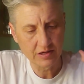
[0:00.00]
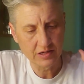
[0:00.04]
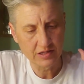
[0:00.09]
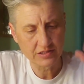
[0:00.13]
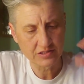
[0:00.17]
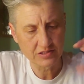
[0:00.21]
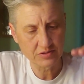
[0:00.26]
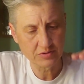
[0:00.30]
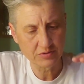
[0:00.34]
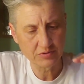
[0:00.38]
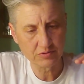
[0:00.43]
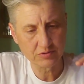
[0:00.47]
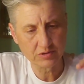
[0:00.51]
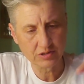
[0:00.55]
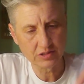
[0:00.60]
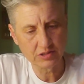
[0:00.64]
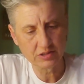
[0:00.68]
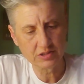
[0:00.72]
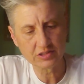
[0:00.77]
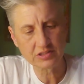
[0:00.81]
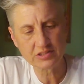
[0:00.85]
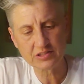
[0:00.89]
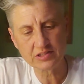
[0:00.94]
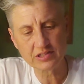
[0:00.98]
And so it
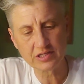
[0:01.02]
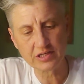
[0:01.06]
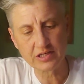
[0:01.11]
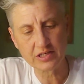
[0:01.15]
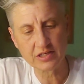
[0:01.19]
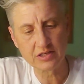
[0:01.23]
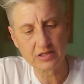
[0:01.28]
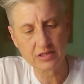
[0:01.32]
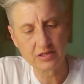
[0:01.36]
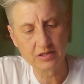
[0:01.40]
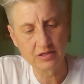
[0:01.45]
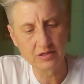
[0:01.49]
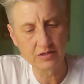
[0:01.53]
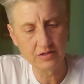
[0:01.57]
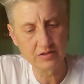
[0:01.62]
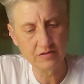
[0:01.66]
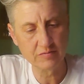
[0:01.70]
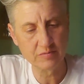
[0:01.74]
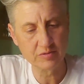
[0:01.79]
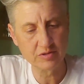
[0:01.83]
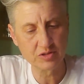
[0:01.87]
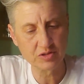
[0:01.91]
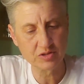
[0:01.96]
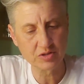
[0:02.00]
looks like
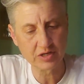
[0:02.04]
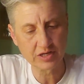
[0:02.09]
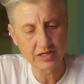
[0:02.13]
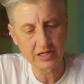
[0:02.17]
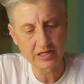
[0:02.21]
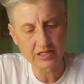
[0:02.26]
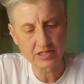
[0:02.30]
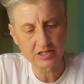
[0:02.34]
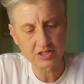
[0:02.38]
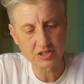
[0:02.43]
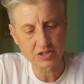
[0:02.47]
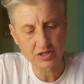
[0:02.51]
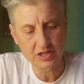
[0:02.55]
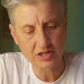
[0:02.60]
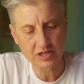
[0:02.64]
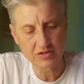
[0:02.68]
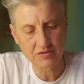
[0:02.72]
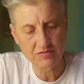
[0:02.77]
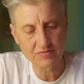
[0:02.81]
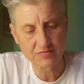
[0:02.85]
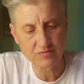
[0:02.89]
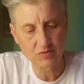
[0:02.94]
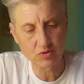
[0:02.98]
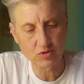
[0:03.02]
you've been trying to
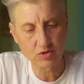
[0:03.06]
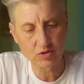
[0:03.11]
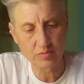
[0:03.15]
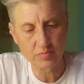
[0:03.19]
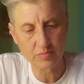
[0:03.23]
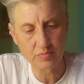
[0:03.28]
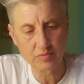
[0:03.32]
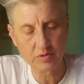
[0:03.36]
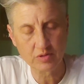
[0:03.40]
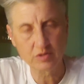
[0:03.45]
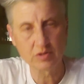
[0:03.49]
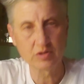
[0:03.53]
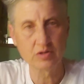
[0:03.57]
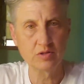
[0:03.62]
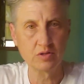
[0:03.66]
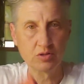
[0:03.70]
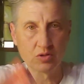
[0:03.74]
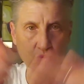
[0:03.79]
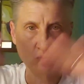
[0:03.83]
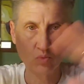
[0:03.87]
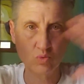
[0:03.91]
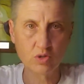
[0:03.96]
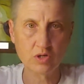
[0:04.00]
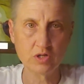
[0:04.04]
transform
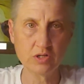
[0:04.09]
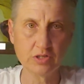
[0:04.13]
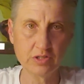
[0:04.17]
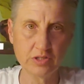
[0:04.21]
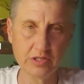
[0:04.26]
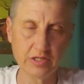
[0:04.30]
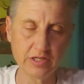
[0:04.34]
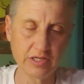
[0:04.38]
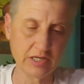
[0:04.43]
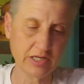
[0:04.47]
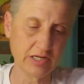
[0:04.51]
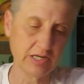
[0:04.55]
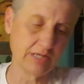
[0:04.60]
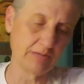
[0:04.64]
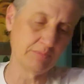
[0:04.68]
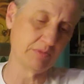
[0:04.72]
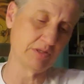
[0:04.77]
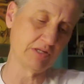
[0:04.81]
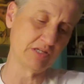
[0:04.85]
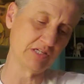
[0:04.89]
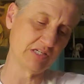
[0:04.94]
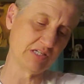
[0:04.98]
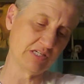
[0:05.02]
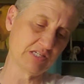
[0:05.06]
the world, and I'm
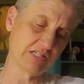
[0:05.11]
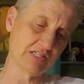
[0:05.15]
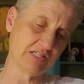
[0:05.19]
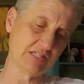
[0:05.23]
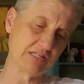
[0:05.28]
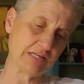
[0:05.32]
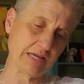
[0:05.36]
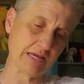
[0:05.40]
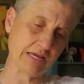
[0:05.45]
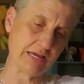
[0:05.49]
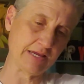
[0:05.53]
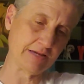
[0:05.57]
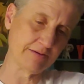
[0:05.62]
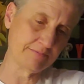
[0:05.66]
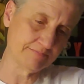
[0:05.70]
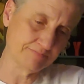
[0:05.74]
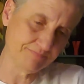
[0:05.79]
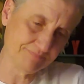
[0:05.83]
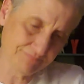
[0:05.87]
going to just say,